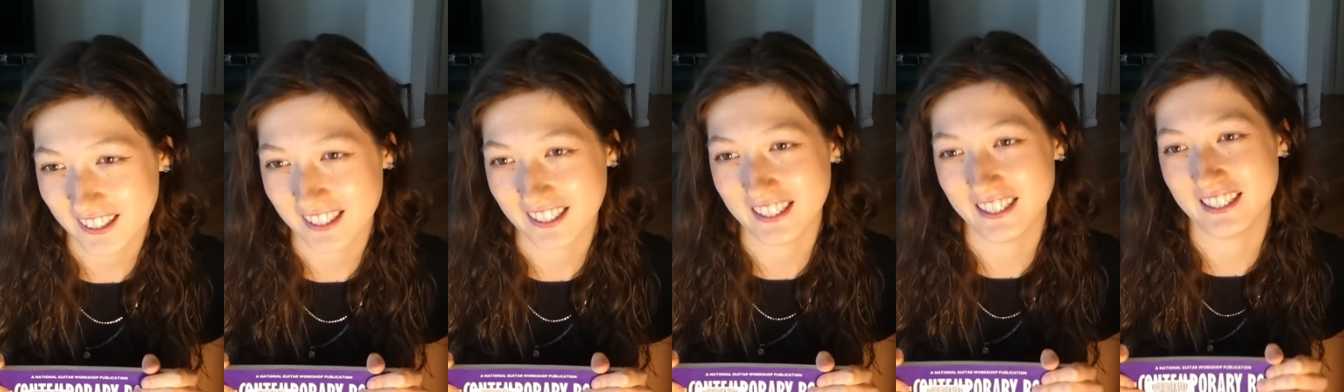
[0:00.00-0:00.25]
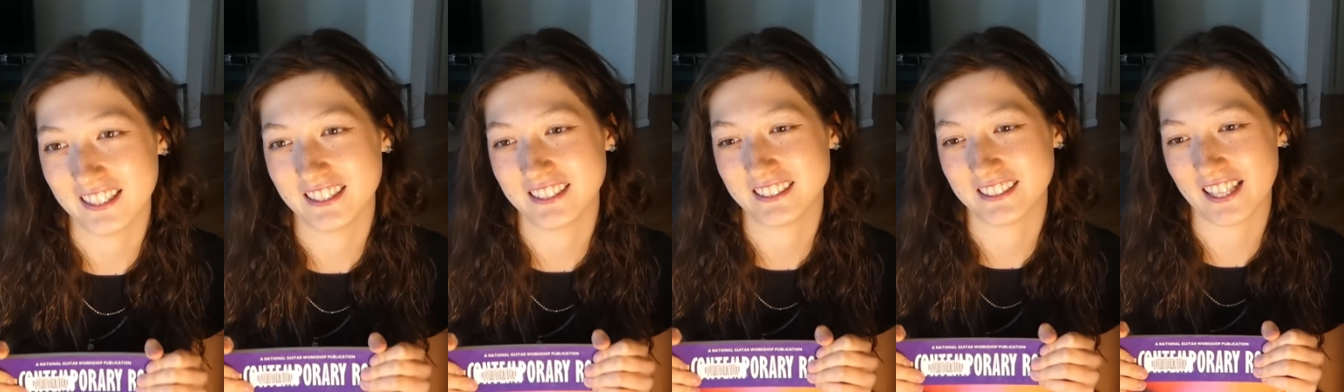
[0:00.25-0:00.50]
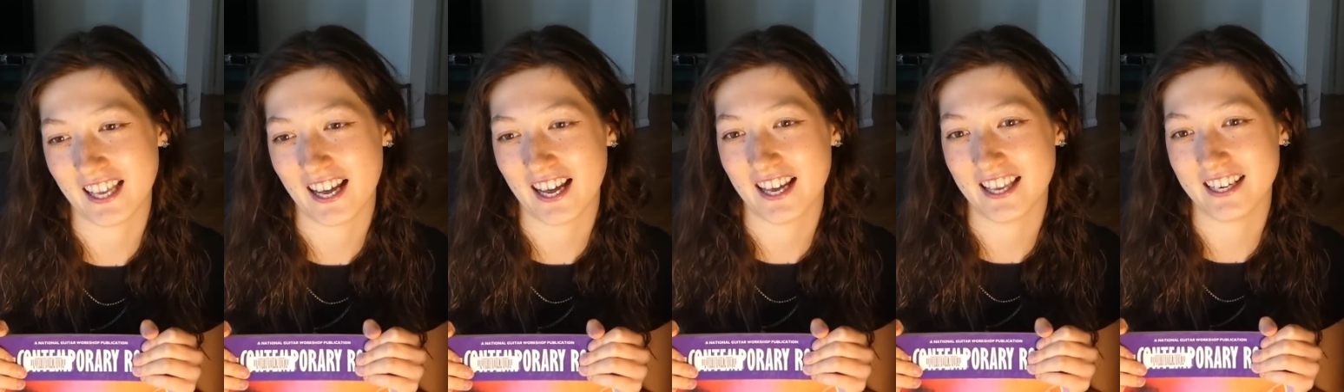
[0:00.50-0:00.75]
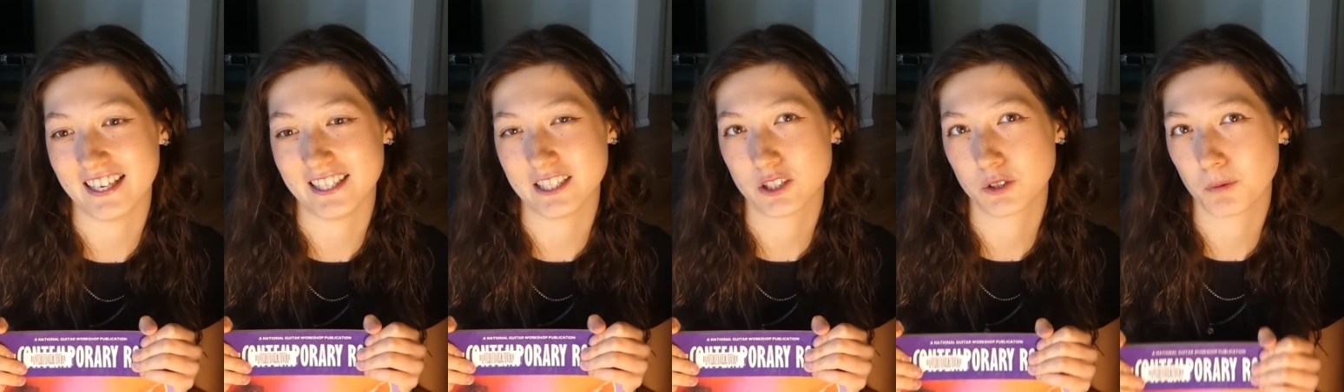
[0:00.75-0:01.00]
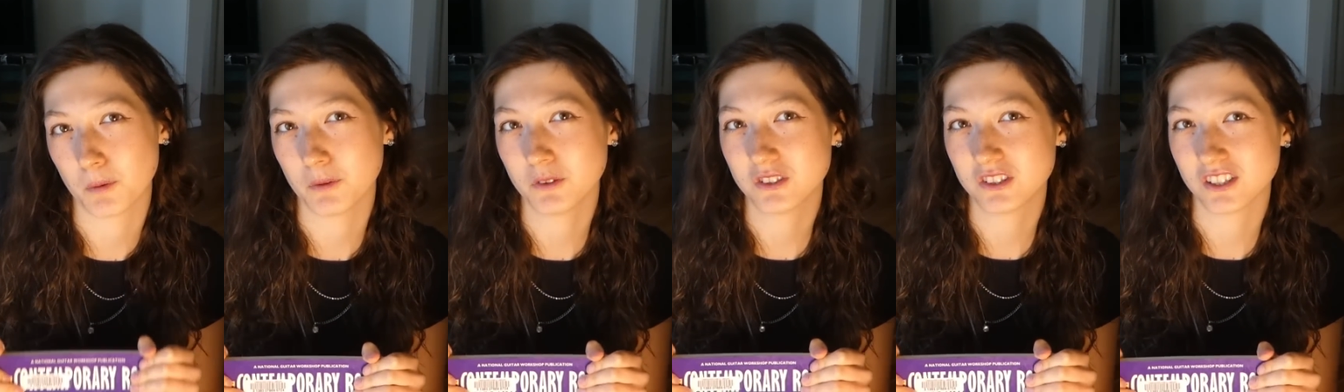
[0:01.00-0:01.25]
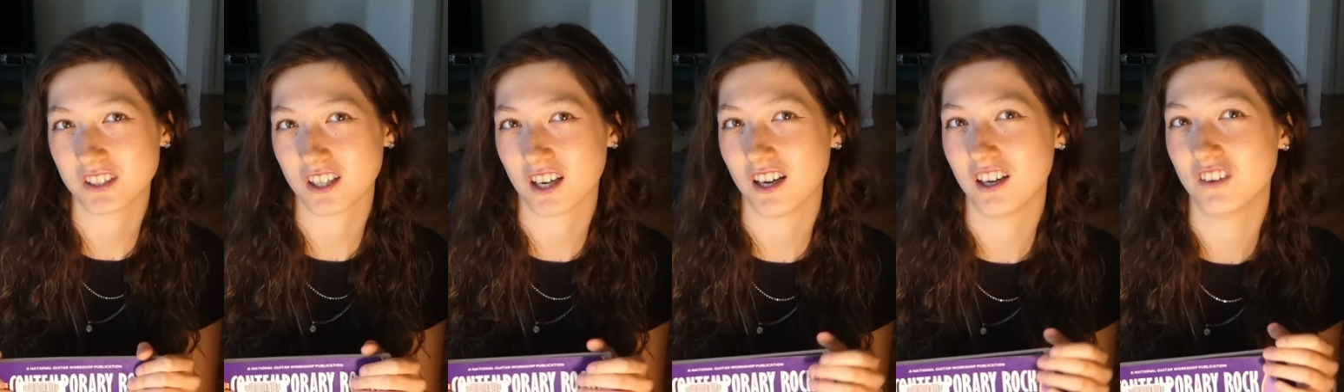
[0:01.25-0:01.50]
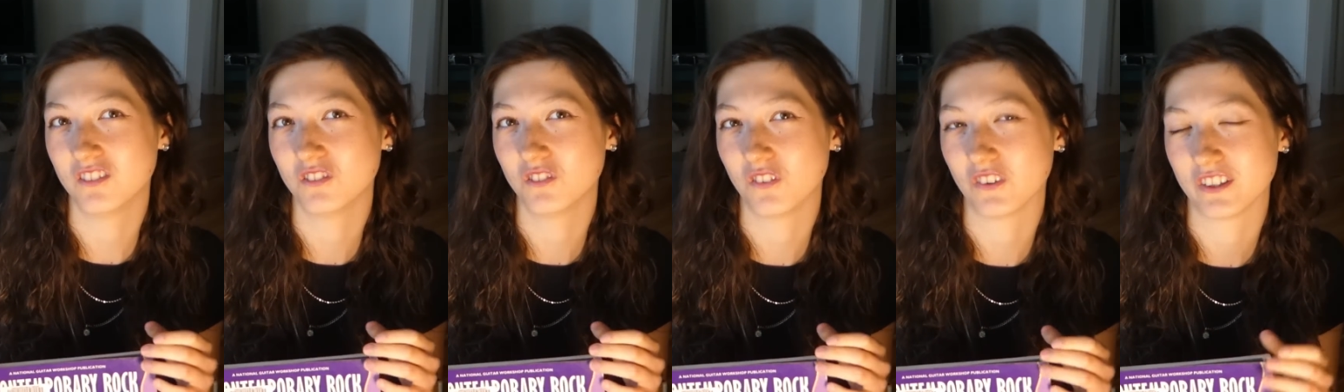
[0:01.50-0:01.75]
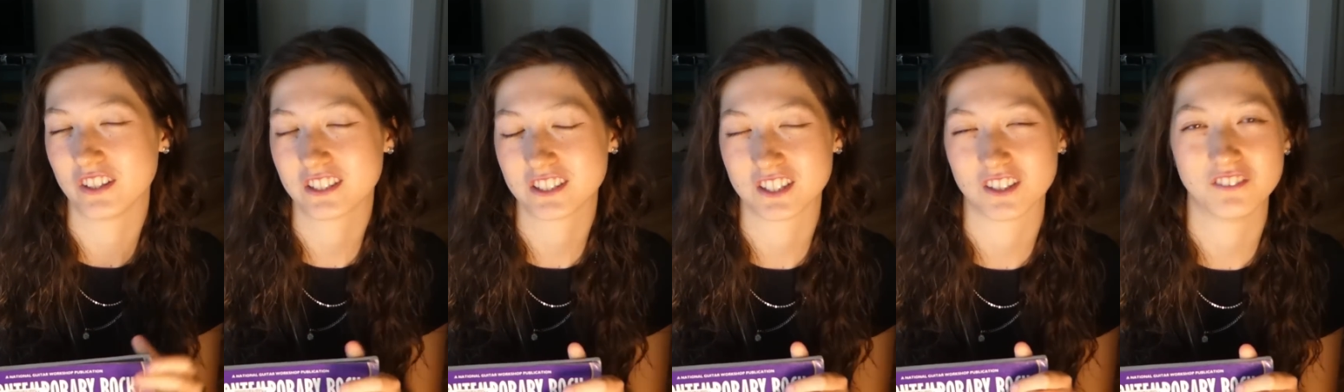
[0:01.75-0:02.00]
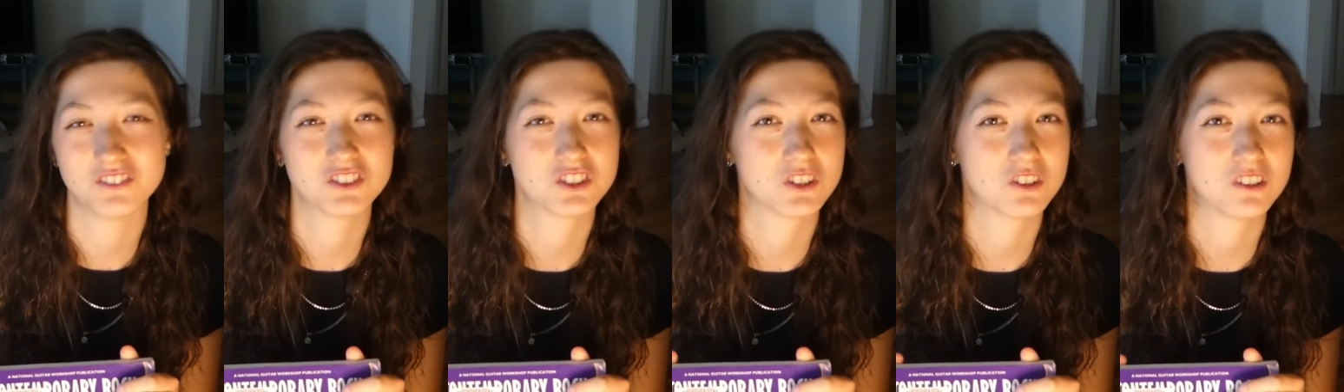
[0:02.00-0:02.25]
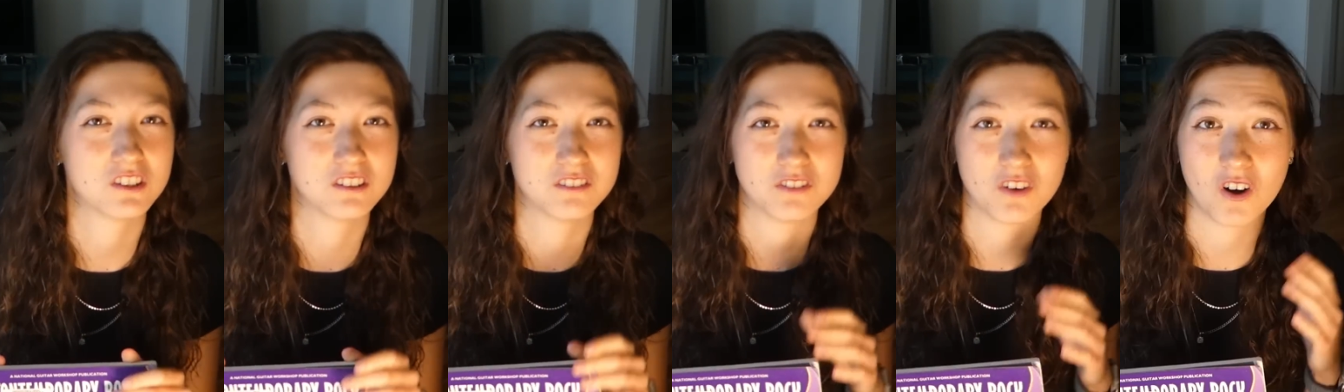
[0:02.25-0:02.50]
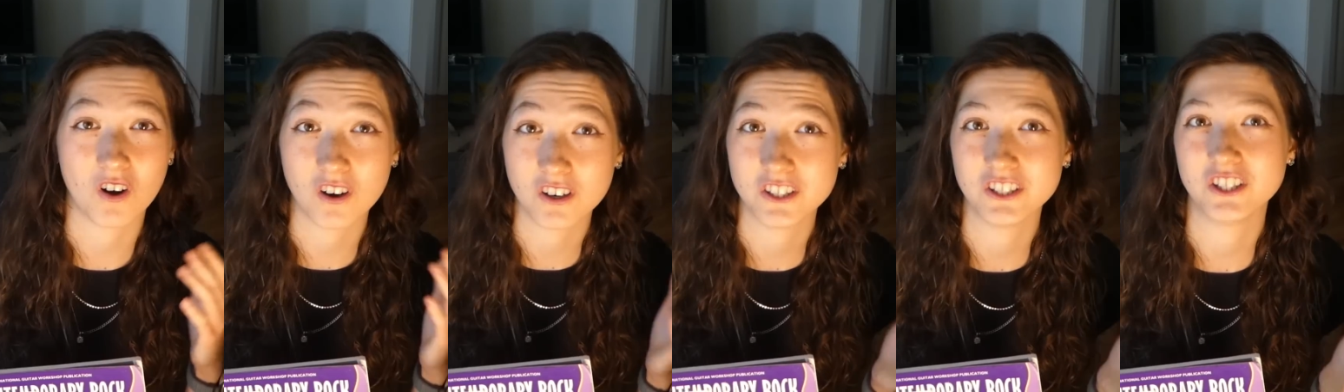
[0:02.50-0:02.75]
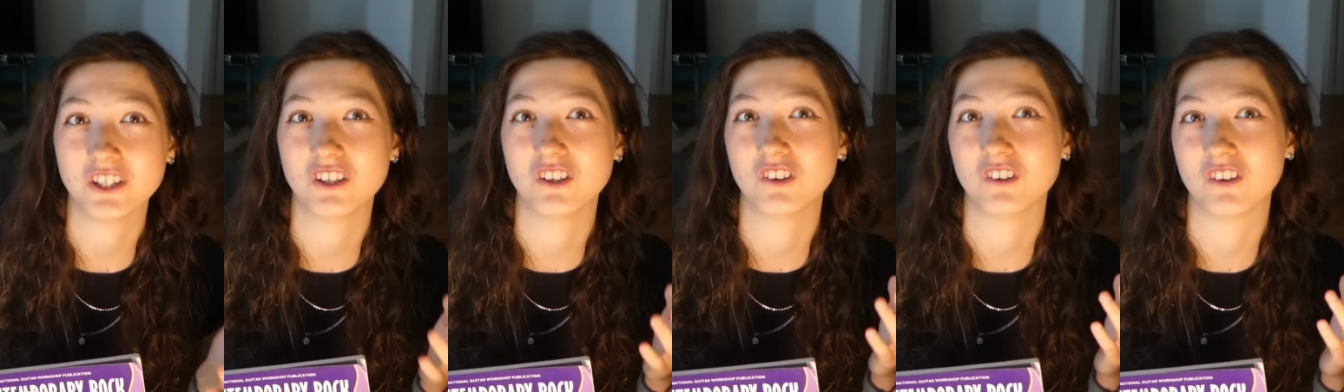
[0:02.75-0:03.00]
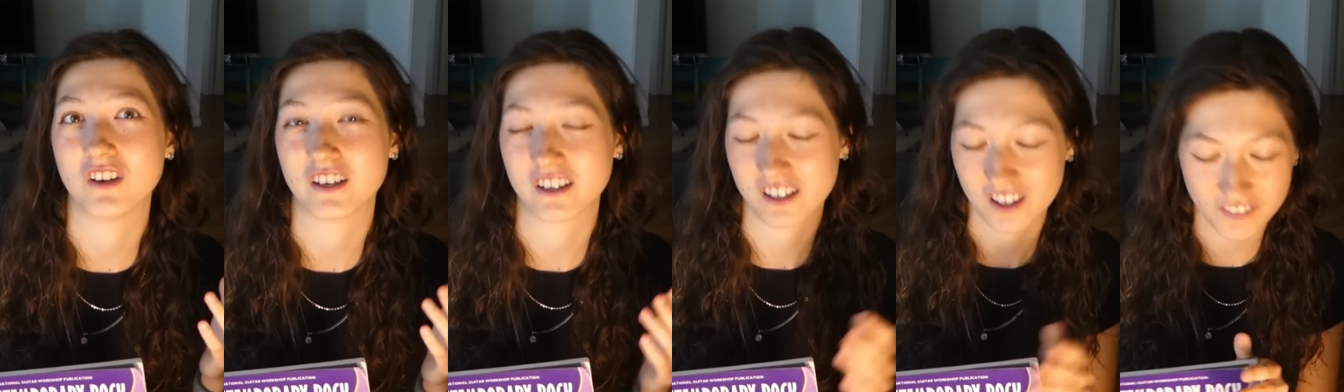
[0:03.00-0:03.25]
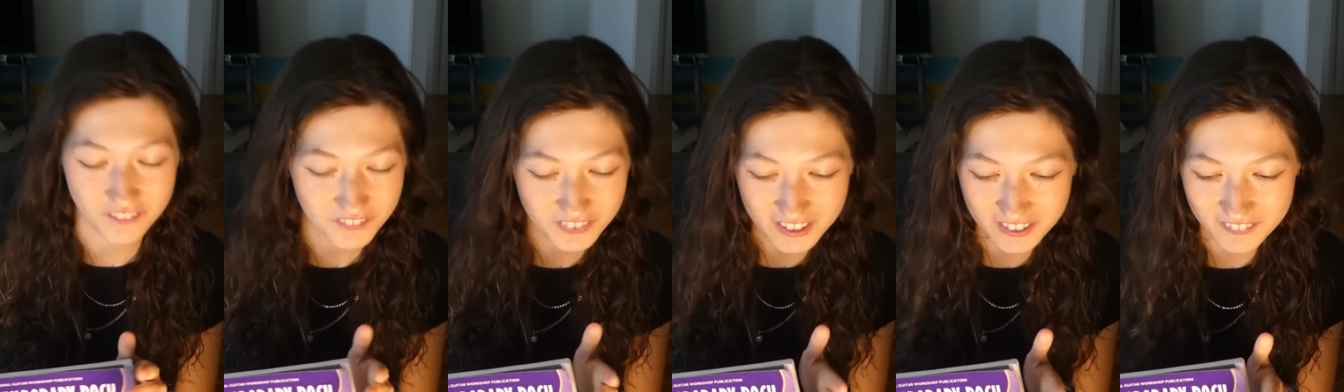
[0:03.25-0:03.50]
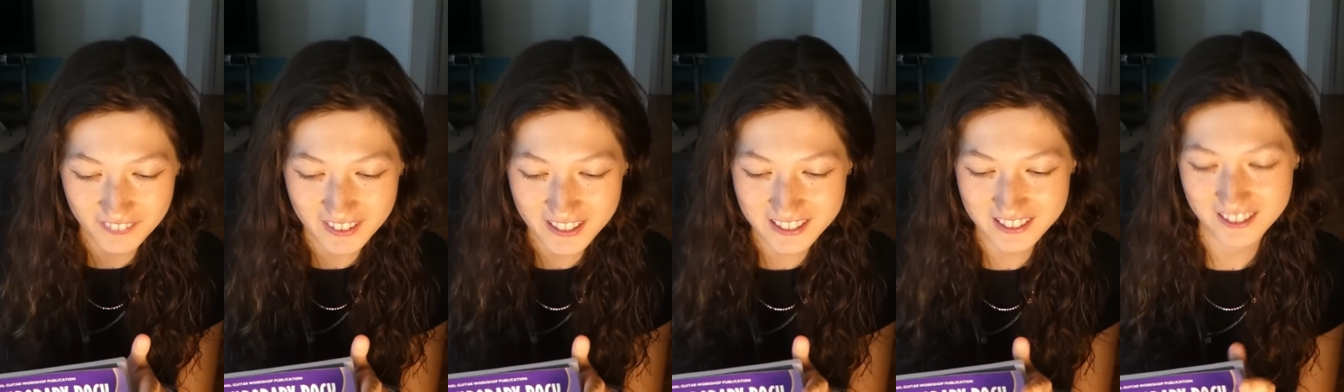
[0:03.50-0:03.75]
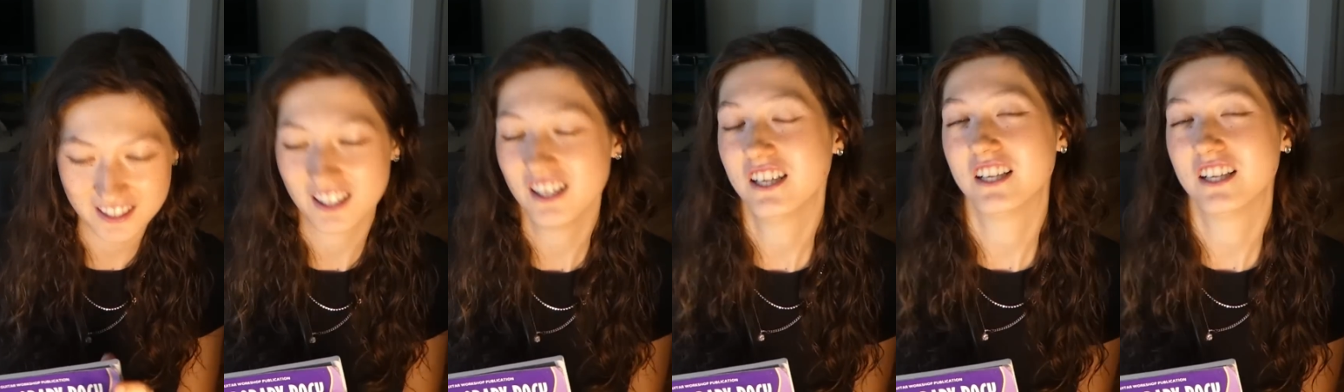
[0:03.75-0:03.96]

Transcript: is that it's supposed to come with some sort of audio accompaniment